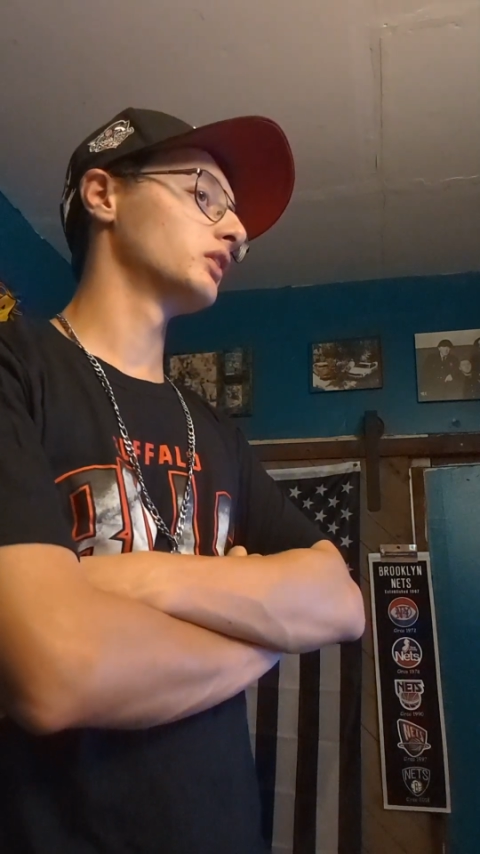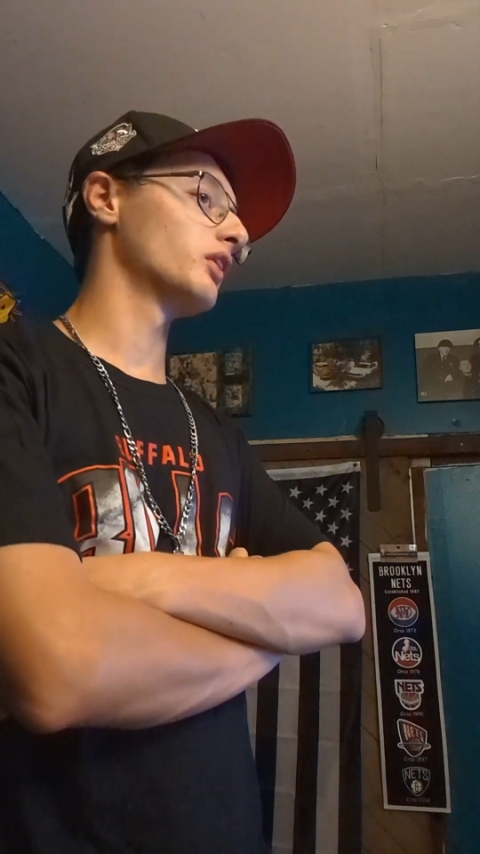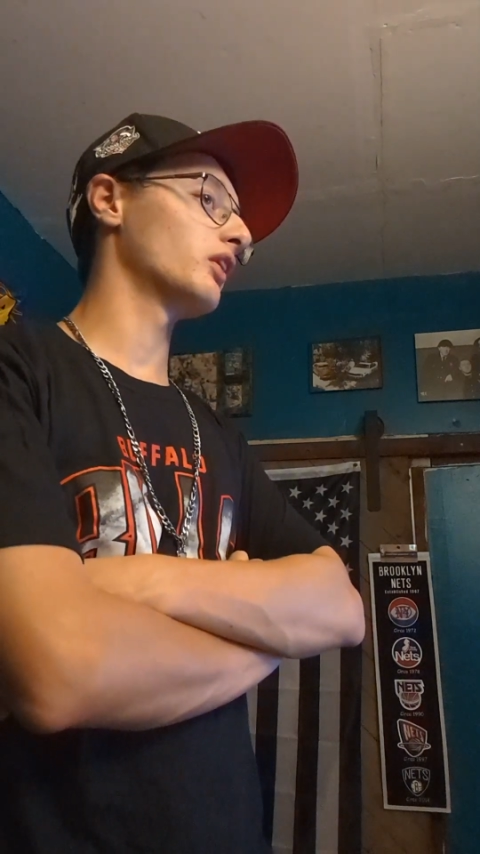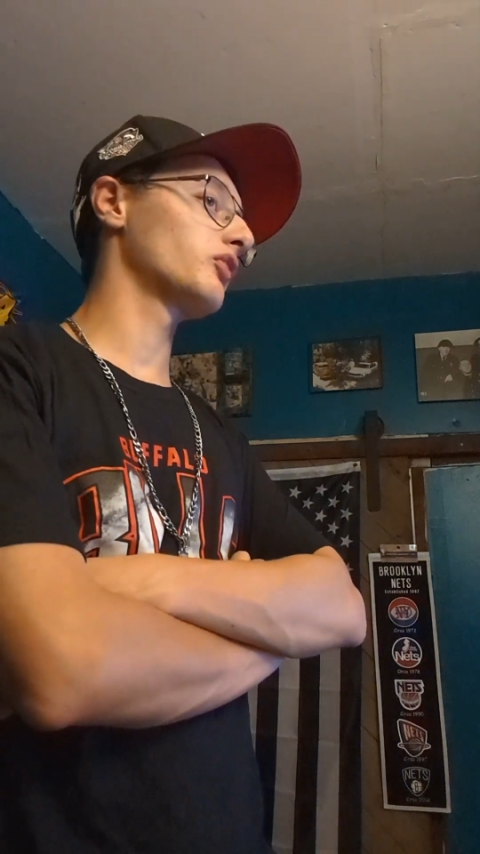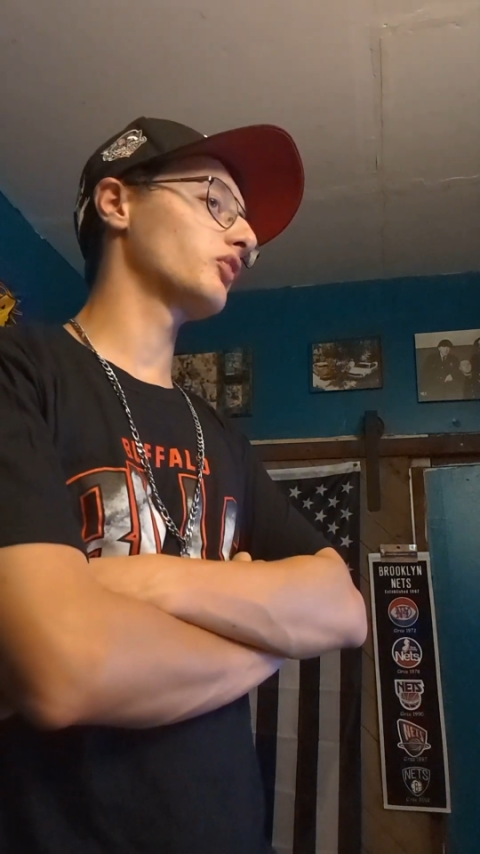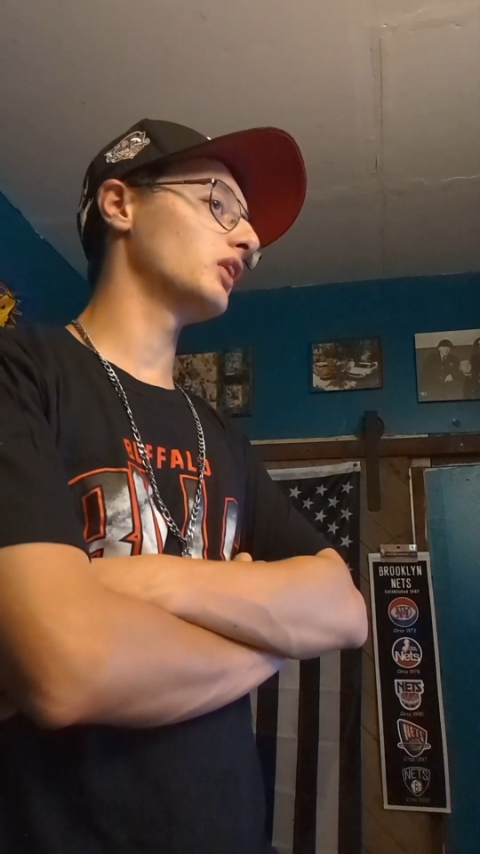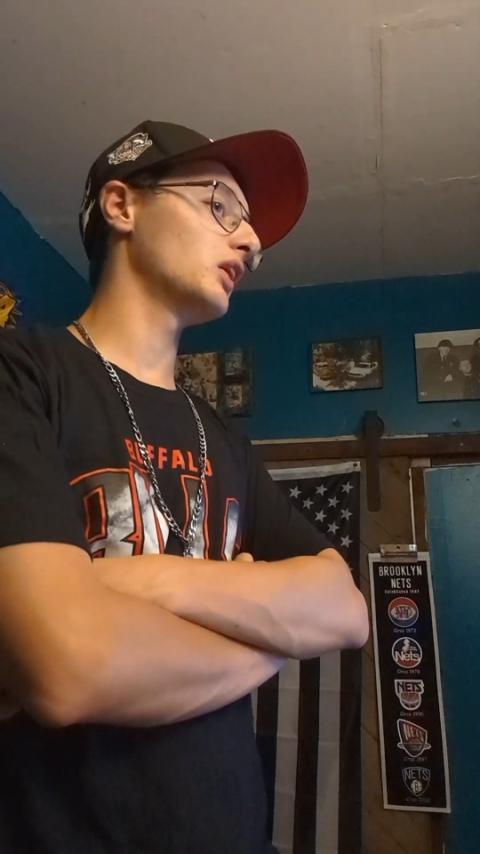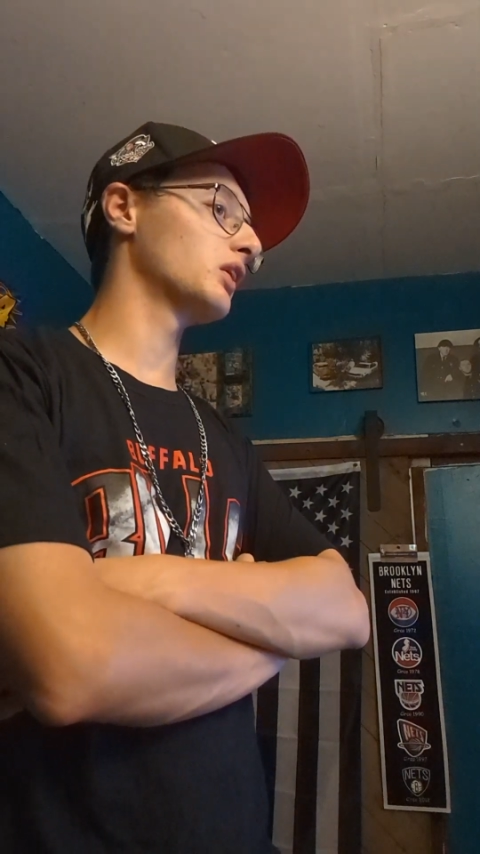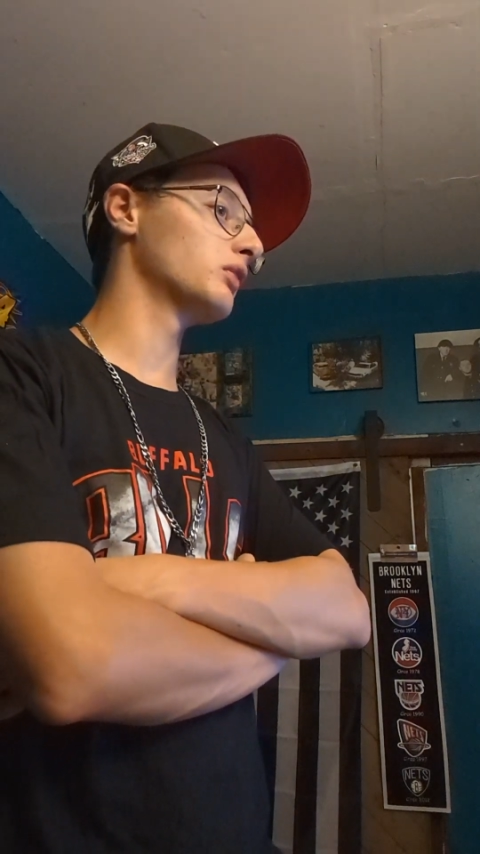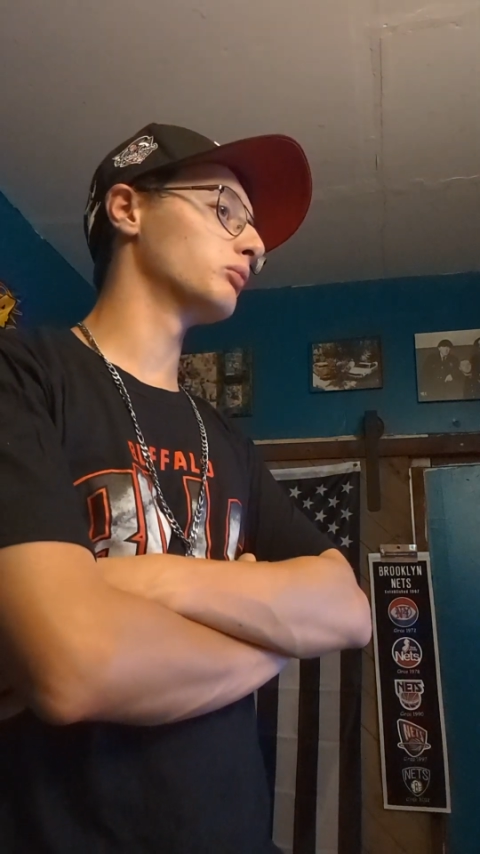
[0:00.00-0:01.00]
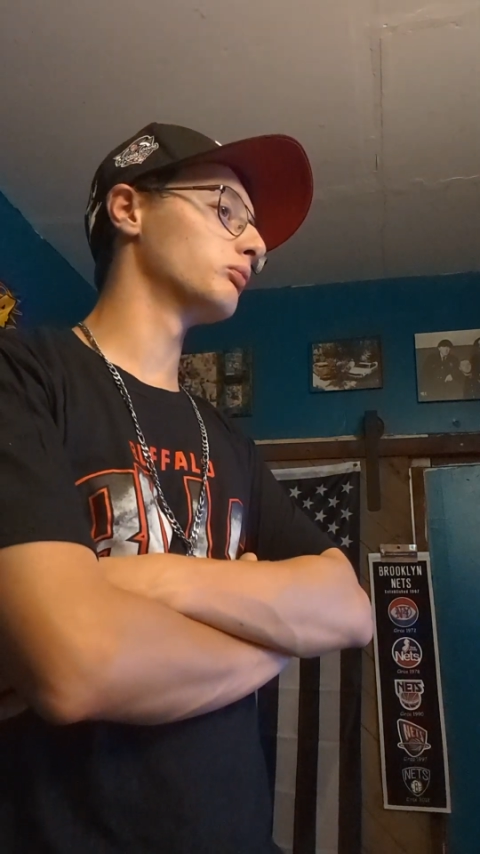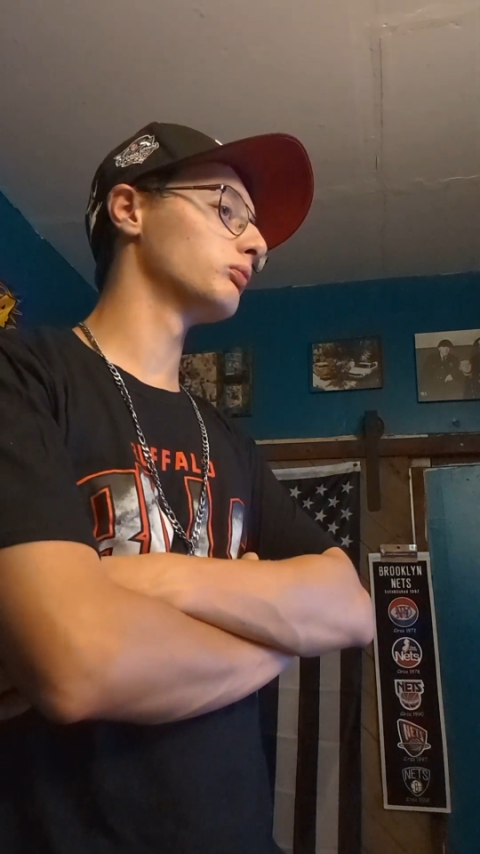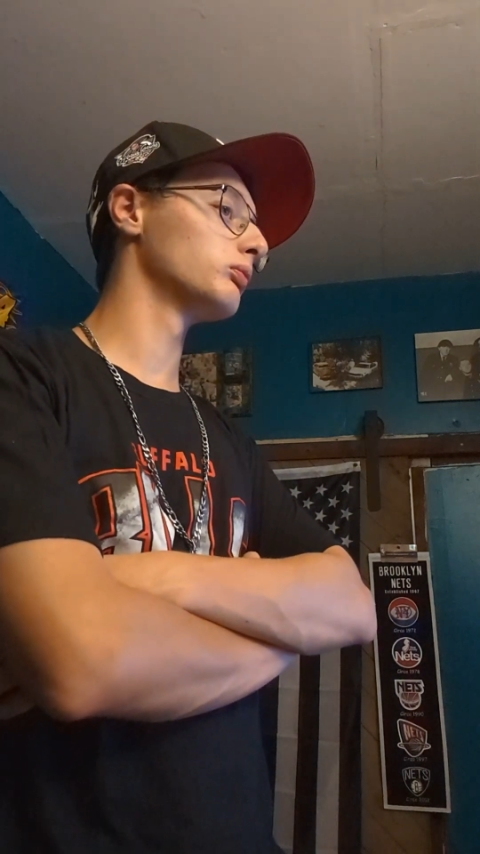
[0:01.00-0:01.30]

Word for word: Tennessee and